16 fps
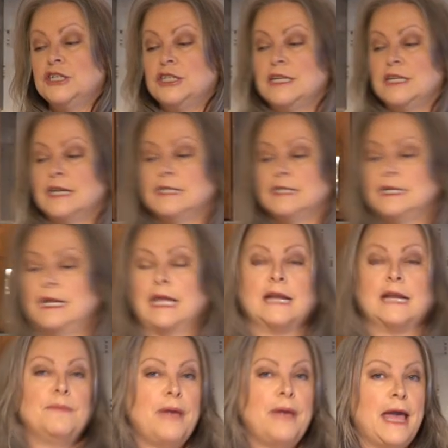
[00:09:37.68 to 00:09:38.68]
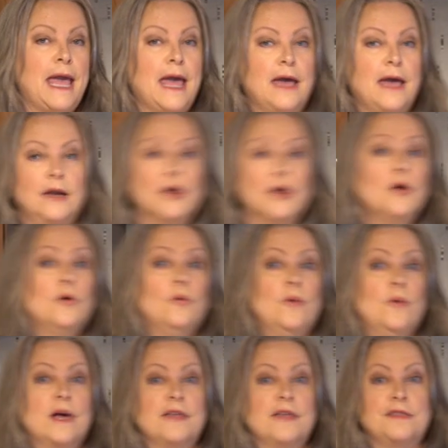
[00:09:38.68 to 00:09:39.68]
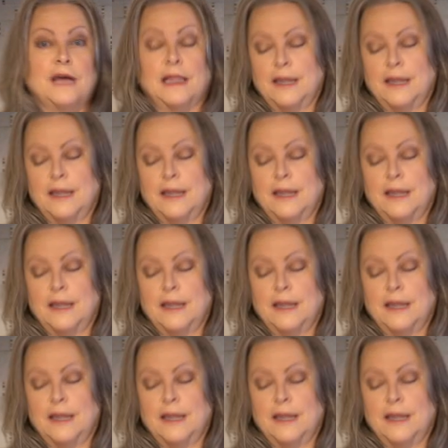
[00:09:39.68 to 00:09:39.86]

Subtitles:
it in a pan with